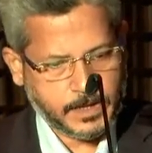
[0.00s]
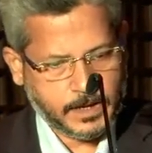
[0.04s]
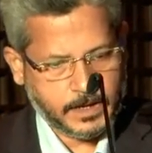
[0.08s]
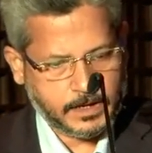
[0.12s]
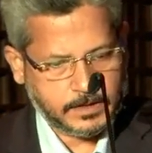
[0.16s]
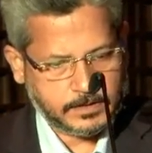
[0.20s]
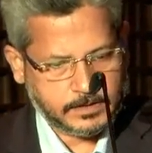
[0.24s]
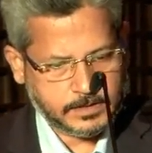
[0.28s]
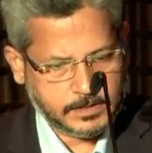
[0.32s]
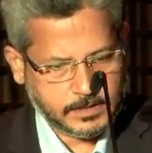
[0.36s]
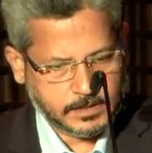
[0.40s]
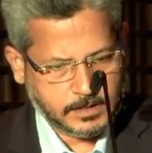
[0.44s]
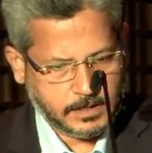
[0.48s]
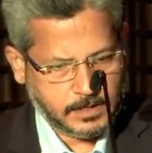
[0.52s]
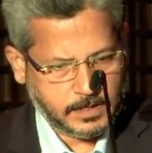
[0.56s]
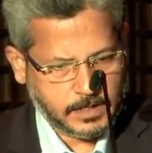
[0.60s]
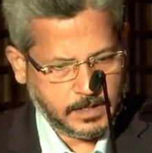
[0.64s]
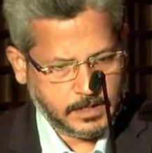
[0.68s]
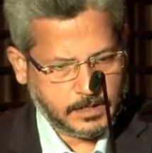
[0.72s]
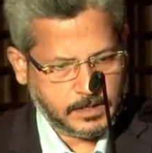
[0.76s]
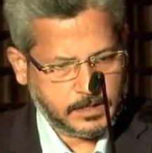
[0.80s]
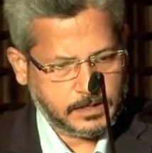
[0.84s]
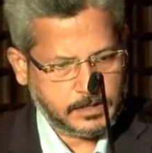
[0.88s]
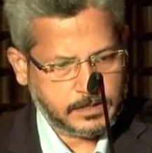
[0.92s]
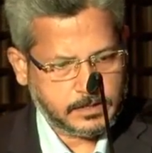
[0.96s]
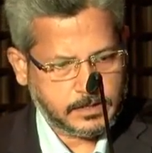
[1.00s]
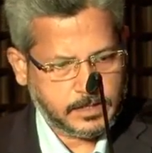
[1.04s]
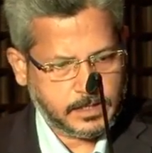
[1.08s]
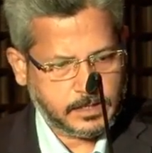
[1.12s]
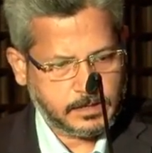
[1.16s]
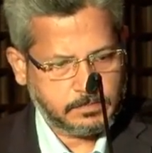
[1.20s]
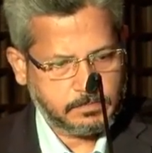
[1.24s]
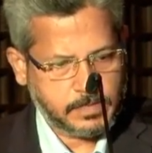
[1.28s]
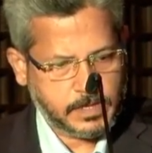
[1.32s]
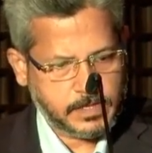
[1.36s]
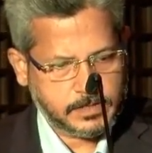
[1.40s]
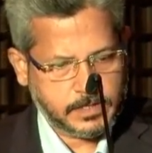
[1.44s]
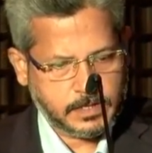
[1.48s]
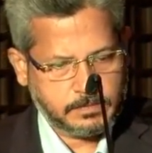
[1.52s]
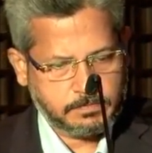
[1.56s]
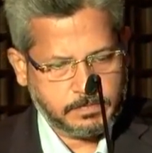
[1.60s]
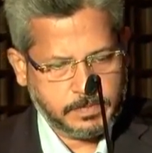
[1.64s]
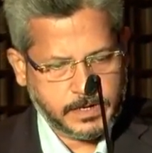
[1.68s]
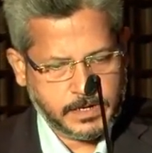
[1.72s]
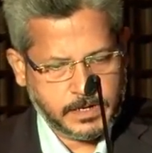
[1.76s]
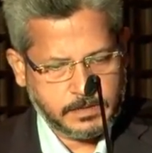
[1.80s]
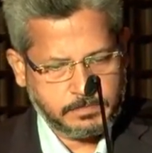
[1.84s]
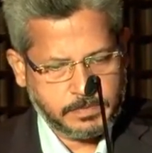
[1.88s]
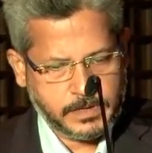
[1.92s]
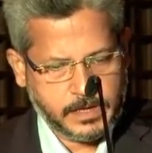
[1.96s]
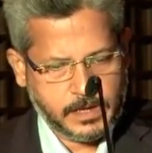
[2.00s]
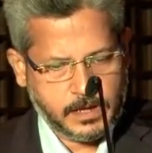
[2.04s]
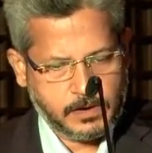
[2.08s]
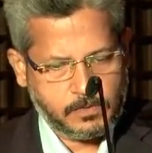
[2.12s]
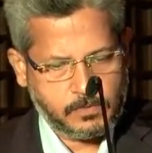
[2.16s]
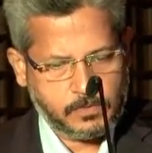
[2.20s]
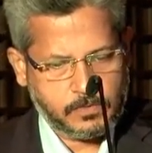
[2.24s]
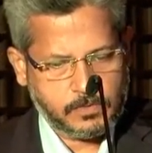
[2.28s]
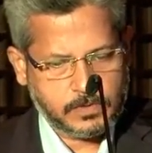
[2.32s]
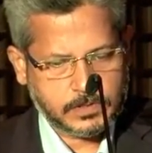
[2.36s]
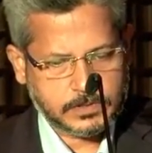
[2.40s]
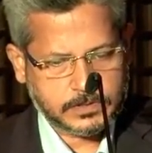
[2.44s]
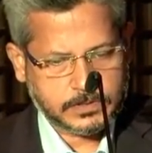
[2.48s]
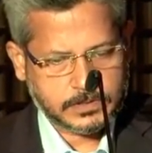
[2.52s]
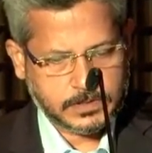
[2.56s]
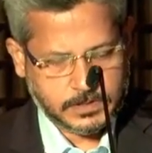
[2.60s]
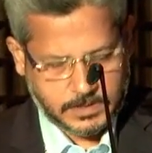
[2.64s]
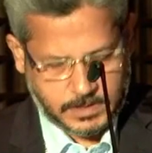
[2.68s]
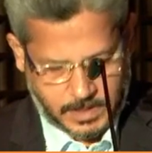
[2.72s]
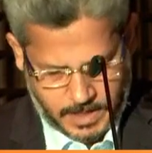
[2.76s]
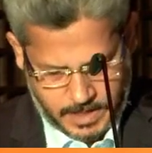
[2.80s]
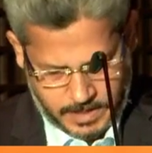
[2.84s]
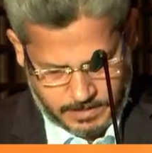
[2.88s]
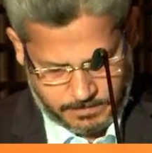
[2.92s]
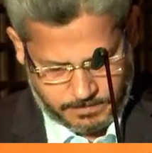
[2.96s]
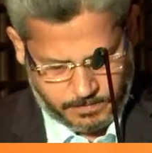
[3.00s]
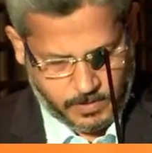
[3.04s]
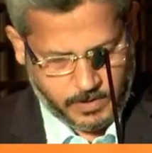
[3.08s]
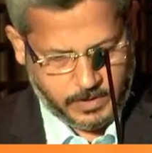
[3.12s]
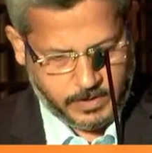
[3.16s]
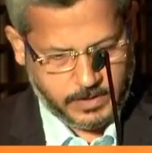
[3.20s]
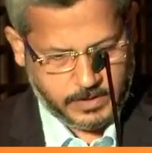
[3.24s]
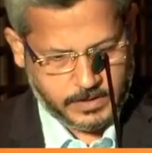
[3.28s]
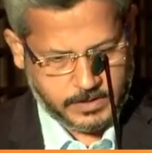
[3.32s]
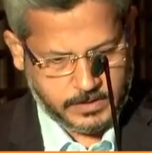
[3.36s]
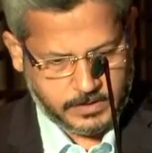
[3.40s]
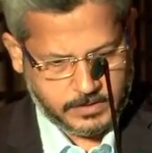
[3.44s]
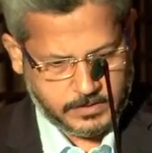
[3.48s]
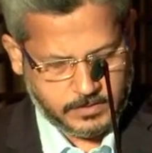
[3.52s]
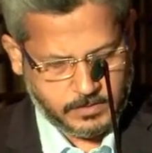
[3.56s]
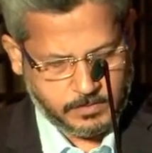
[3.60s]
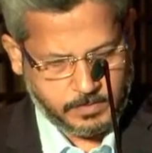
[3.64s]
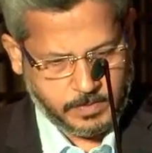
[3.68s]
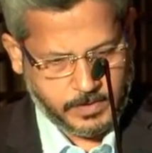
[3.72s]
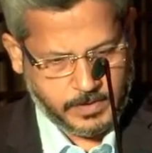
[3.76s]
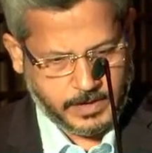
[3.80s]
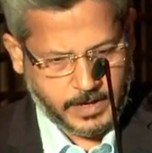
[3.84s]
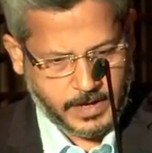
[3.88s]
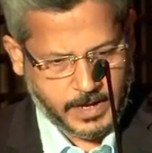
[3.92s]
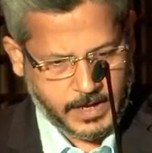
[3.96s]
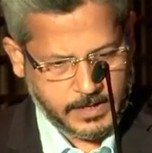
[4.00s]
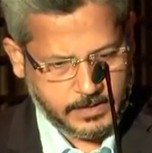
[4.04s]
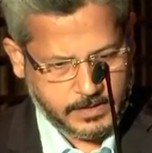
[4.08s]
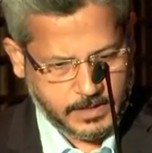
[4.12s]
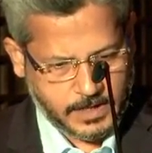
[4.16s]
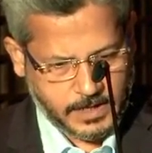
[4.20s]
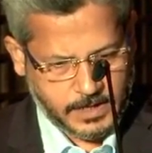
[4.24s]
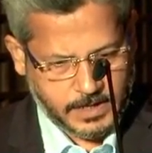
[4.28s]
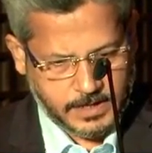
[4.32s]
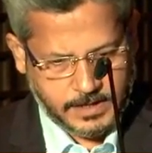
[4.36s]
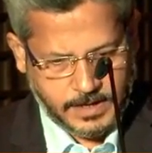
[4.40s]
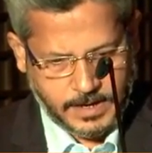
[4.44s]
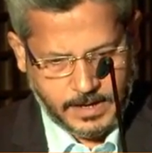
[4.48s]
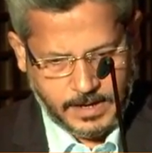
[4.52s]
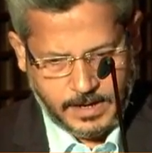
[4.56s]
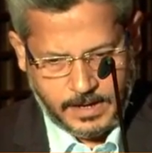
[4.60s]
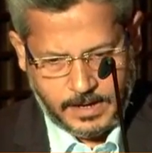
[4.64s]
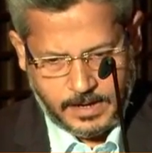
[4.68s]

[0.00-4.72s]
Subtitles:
And certainly the basal PDPA was 0.89,